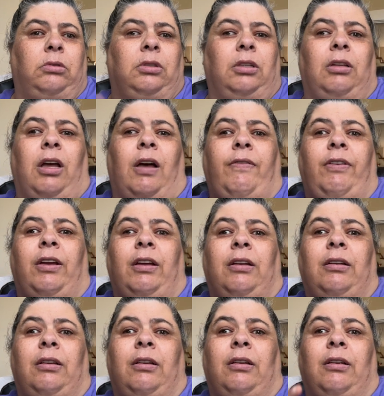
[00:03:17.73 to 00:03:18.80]
Love ya.
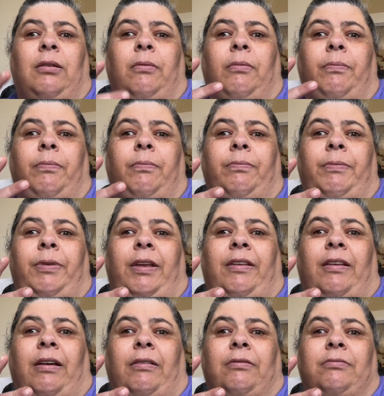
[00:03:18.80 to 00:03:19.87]
Peace
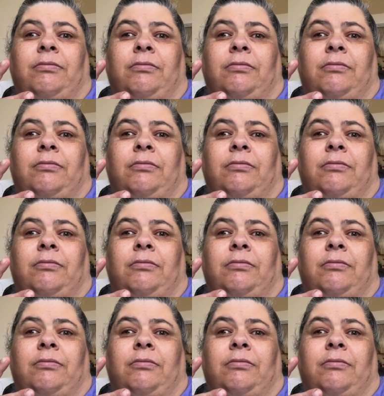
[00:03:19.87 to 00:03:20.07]
out.